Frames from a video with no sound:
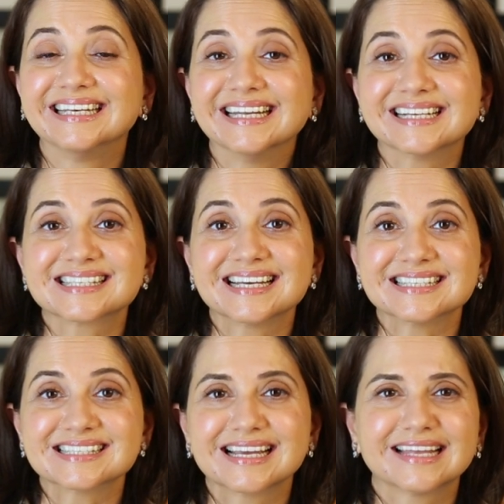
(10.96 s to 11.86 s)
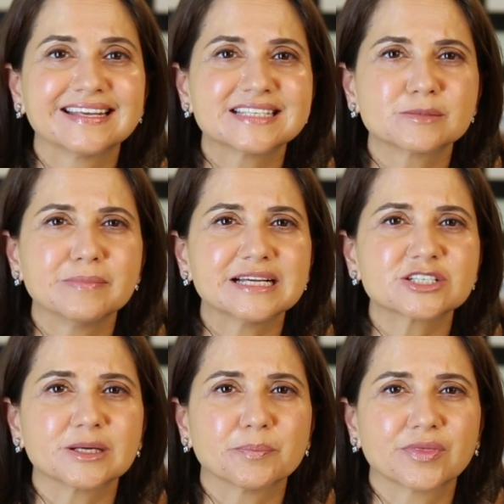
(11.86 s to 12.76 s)
Nick says they
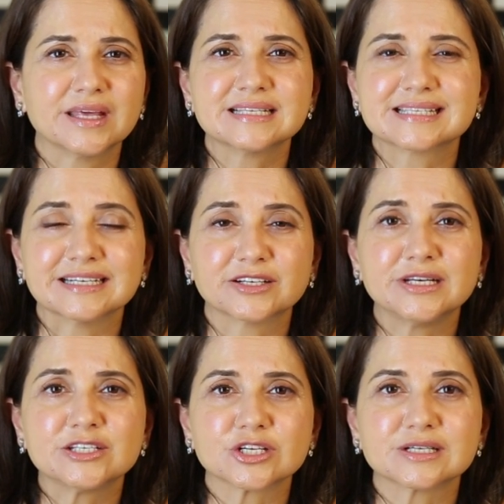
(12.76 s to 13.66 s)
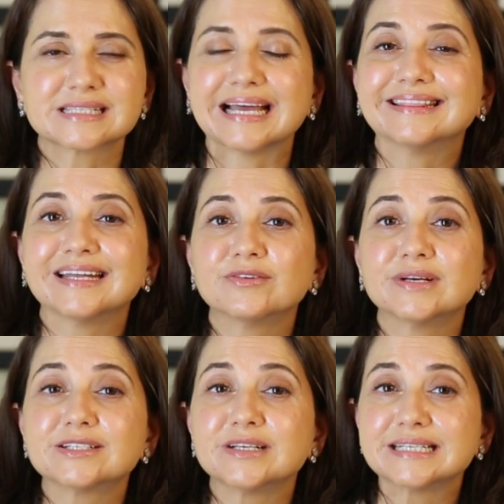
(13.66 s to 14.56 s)
smashed up things and creatures and then
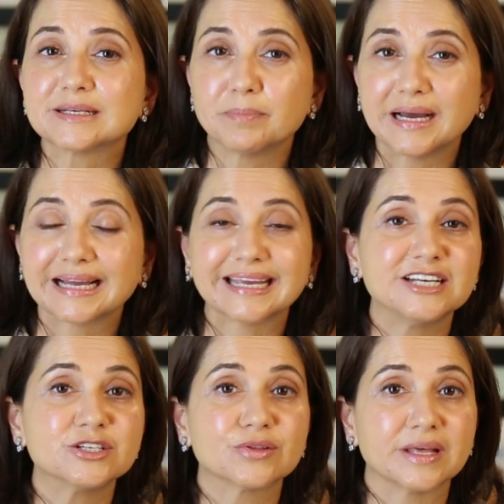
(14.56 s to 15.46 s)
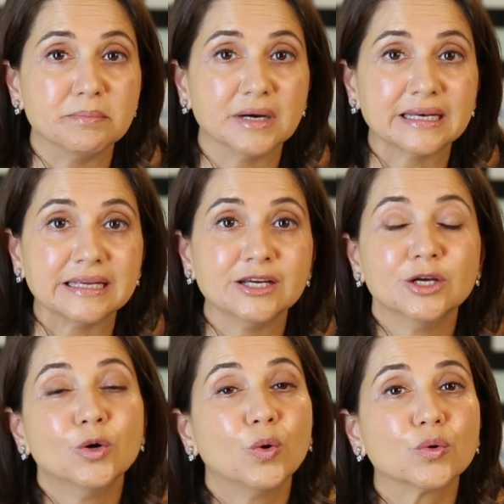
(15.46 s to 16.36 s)
retreated back into their money
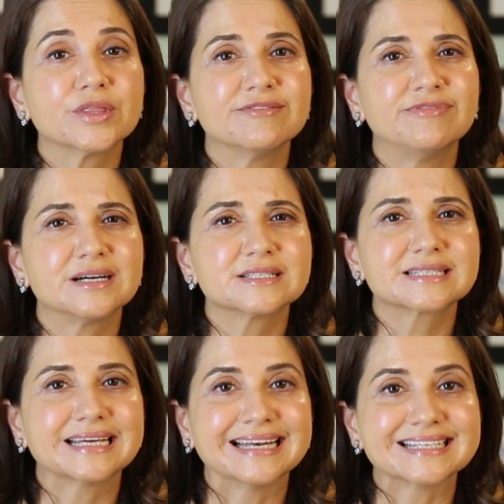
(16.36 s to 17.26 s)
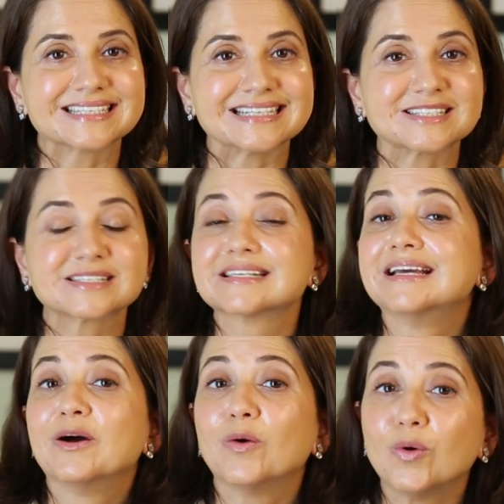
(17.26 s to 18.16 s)
or their vast carelessness
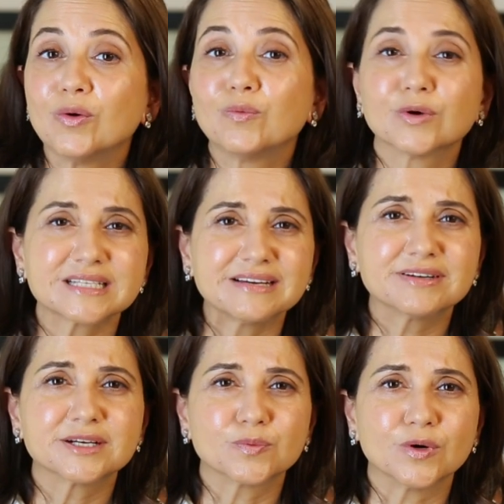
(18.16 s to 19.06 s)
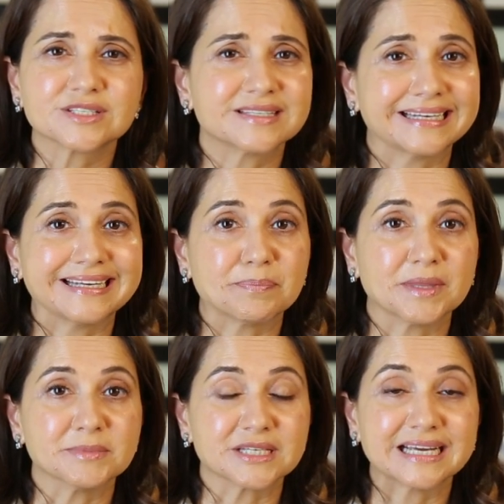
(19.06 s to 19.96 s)
or whatever it was that kept
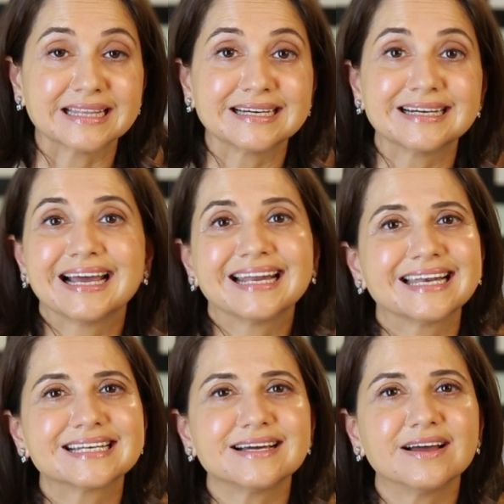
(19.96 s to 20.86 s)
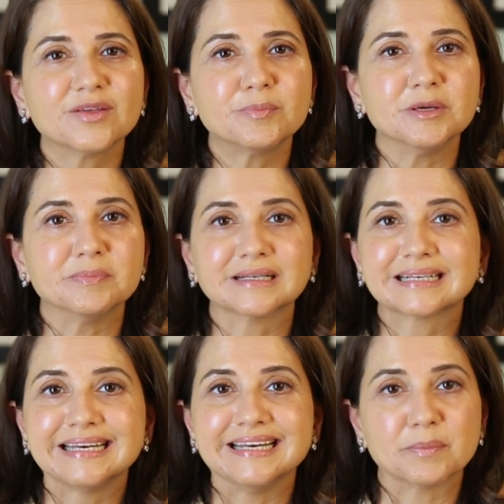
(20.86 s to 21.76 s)
them together and let other people
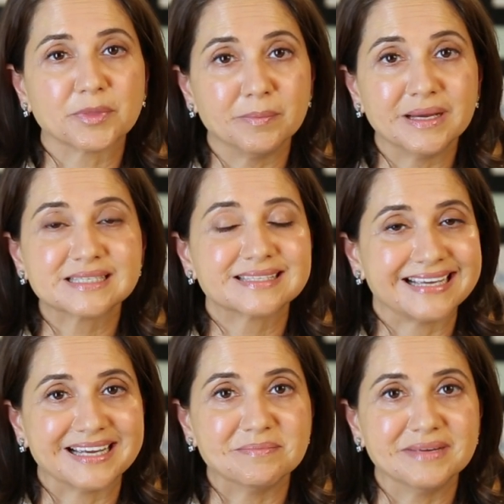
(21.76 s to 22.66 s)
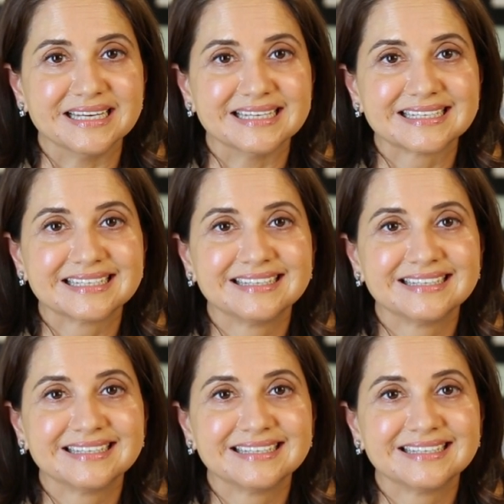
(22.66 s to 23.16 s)
clean up the mess they had made.